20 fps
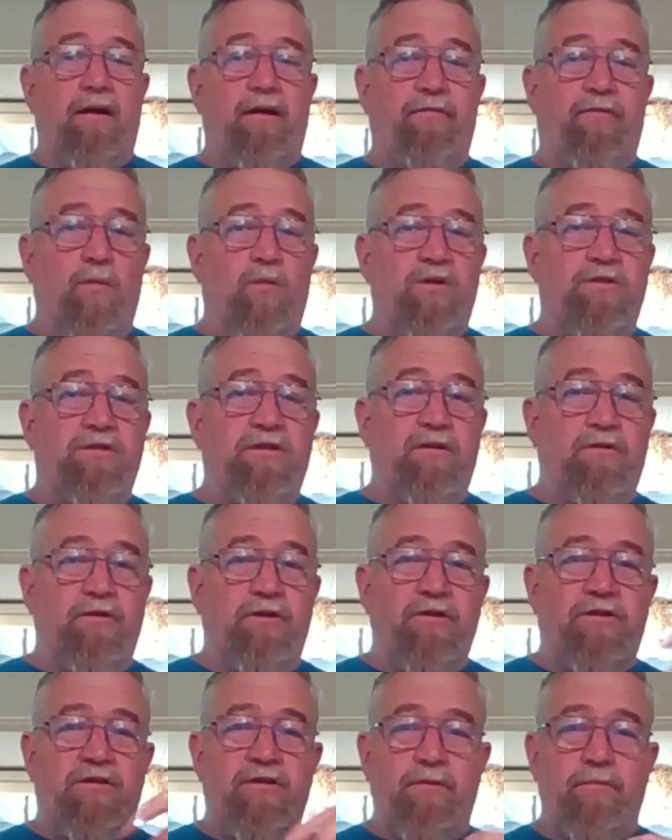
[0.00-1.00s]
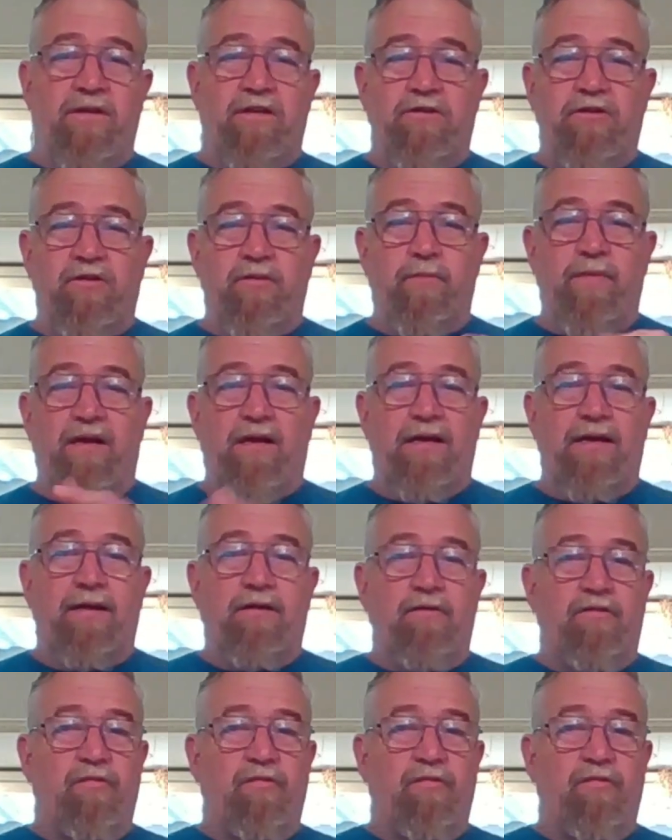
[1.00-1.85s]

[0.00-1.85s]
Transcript: if you're watching on YouTube, there should be a link